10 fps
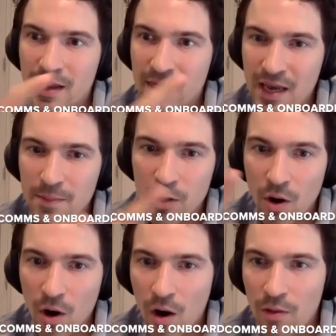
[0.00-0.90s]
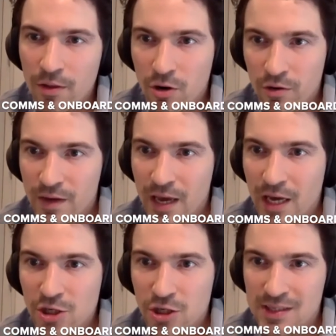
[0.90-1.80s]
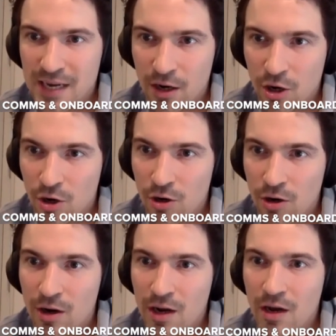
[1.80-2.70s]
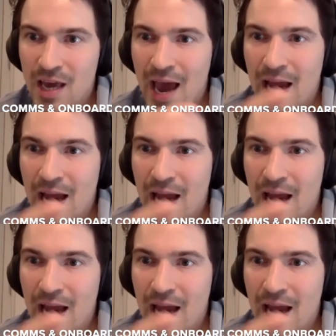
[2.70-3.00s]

Think about all the notifications that occur, and